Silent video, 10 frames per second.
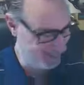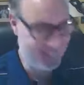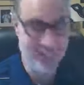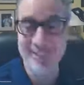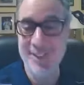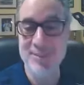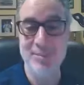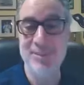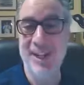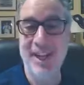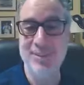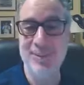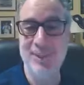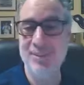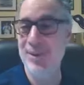Let's save some time,
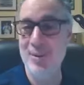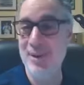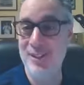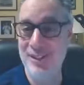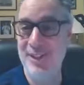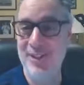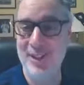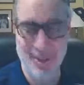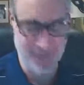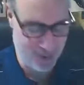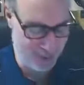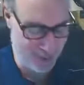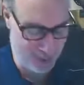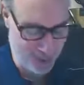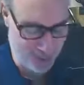so I have to worry about shaving anymore for
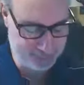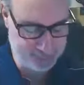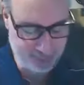a while.